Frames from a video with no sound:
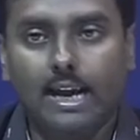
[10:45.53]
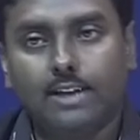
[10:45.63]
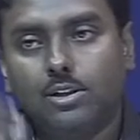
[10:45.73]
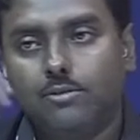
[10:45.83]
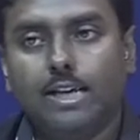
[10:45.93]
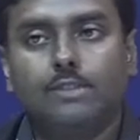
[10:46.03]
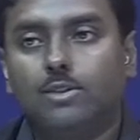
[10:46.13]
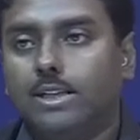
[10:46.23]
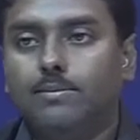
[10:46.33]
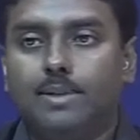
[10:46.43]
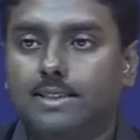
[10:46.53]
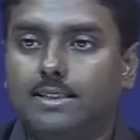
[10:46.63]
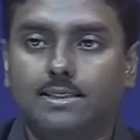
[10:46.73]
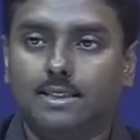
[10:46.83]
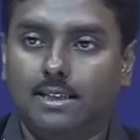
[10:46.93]
actually faithfully represents
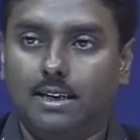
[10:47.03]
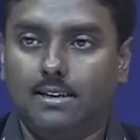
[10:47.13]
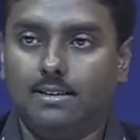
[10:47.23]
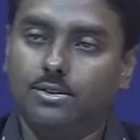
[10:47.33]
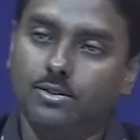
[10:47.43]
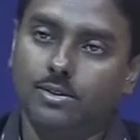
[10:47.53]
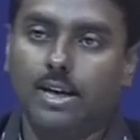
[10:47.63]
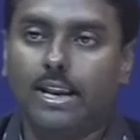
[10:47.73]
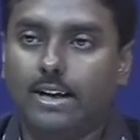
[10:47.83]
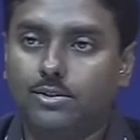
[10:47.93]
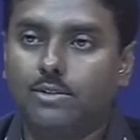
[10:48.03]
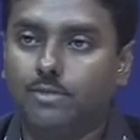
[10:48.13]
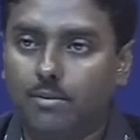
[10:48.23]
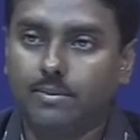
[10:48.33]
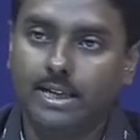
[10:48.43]
the signal. So, you can actually
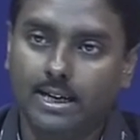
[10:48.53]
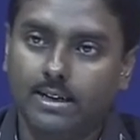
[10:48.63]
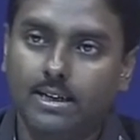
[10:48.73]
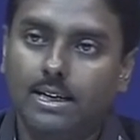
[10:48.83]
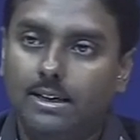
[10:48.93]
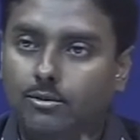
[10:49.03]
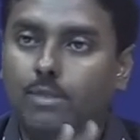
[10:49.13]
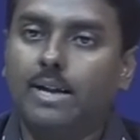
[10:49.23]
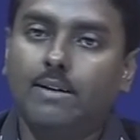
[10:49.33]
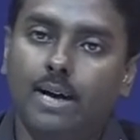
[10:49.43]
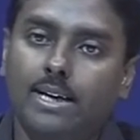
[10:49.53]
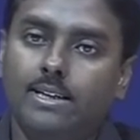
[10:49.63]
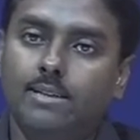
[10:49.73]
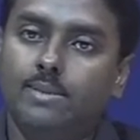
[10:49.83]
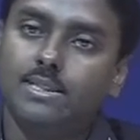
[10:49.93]
from there, from that binary
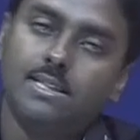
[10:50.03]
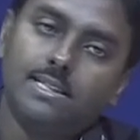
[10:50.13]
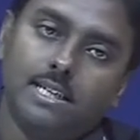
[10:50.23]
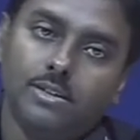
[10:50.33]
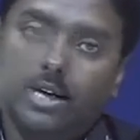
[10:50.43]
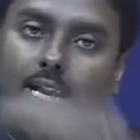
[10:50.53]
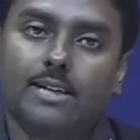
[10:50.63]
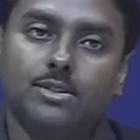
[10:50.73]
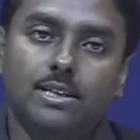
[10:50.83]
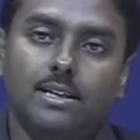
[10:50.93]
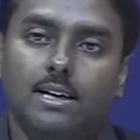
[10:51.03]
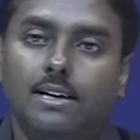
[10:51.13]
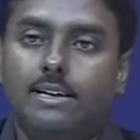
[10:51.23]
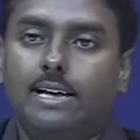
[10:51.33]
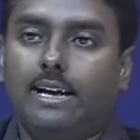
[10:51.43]
representation, you can actually
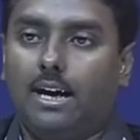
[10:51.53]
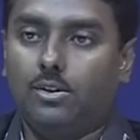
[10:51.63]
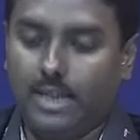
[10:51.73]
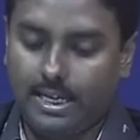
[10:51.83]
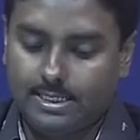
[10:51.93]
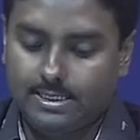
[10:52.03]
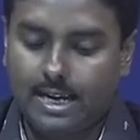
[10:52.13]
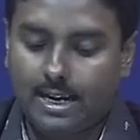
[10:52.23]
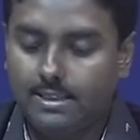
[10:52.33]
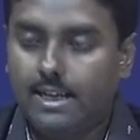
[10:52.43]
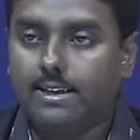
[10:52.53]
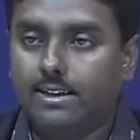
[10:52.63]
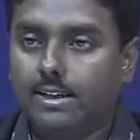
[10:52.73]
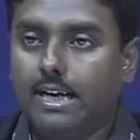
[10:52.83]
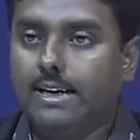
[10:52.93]
take out, extract that
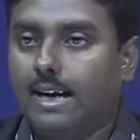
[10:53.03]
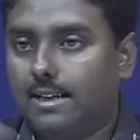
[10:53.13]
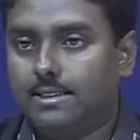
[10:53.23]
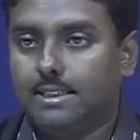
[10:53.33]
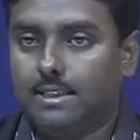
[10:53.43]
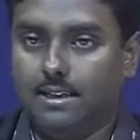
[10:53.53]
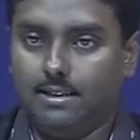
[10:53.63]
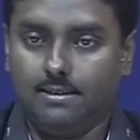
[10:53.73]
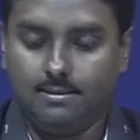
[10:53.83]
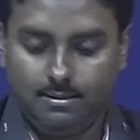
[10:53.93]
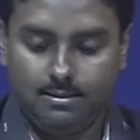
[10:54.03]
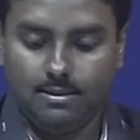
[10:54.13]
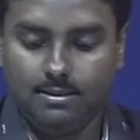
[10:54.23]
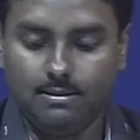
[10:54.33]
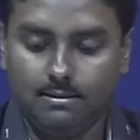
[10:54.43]
entire signal,
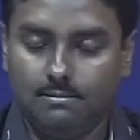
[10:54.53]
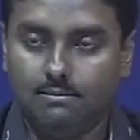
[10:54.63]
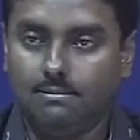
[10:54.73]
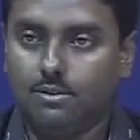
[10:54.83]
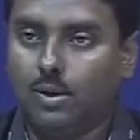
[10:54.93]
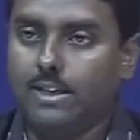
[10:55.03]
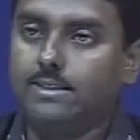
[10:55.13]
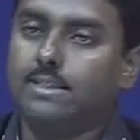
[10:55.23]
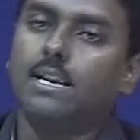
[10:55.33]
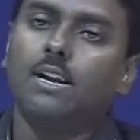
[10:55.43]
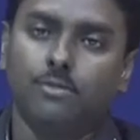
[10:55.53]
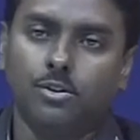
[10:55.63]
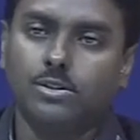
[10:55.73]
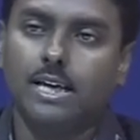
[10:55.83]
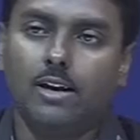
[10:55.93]
the quality signal. Of
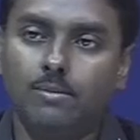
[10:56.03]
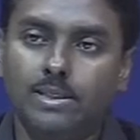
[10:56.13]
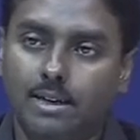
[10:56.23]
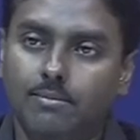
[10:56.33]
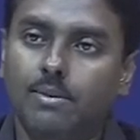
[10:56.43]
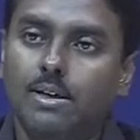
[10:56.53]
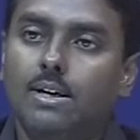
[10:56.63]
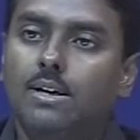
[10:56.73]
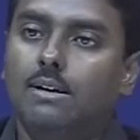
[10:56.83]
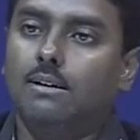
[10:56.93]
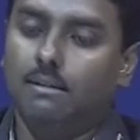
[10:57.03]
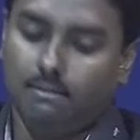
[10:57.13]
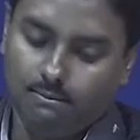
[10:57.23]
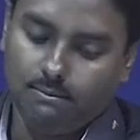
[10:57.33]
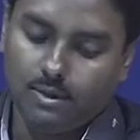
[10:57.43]
course, there will be some
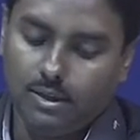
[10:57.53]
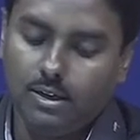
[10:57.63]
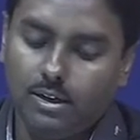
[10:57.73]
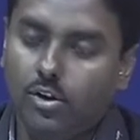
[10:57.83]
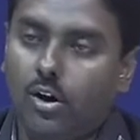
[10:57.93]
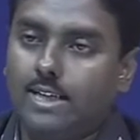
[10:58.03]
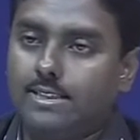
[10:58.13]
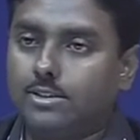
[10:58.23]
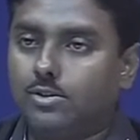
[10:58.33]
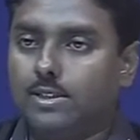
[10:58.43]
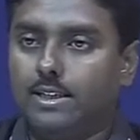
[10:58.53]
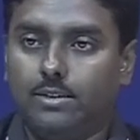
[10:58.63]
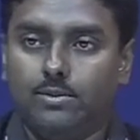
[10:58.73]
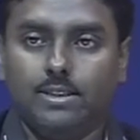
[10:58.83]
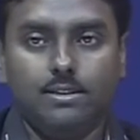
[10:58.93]
noise associated
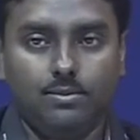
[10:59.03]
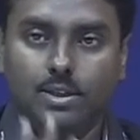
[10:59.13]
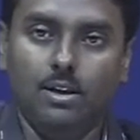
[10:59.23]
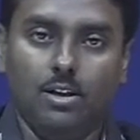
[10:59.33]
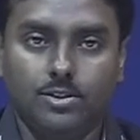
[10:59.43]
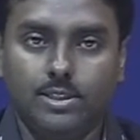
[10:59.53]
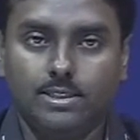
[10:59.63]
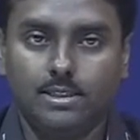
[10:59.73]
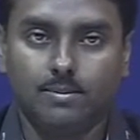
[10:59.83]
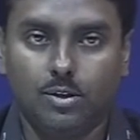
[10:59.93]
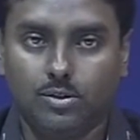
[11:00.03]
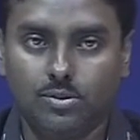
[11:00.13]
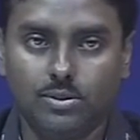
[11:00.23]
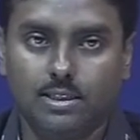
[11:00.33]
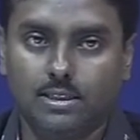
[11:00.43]
with it. We will also discuss about
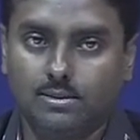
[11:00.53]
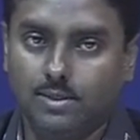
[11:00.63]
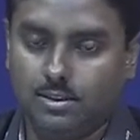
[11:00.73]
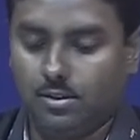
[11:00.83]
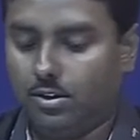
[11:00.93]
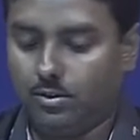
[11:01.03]
those things, which is called